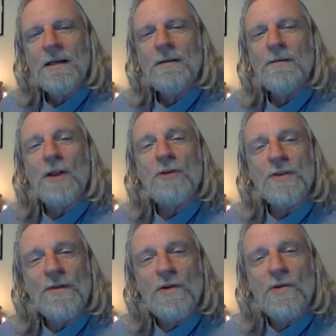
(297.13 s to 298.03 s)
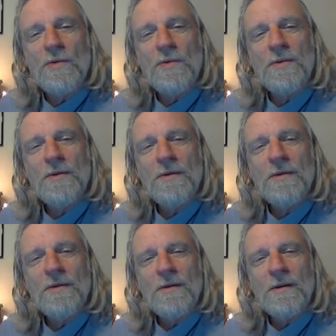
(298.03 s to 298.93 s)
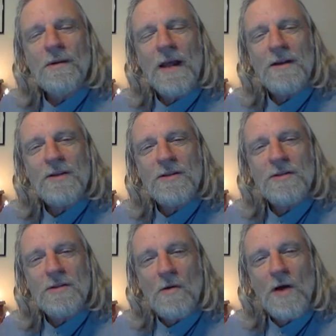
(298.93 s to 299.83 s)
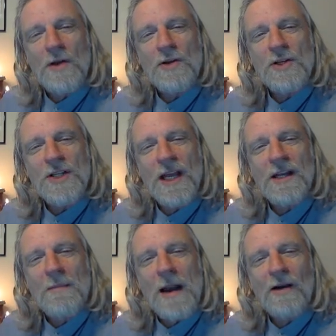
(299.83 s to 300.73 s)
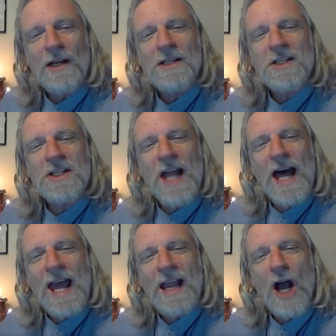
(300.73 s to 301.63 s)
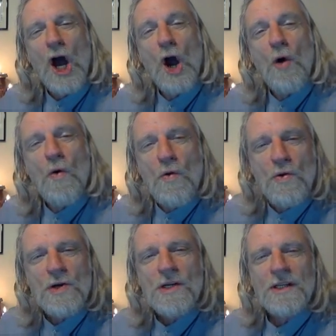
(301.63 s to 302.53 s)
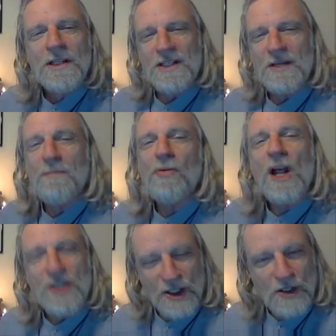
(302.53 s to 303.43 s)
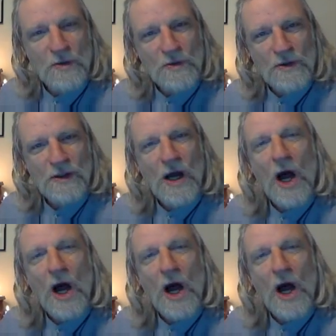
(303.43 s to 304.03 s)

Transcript: For those of you that don't understand American slang, a hoe is a prostitute, a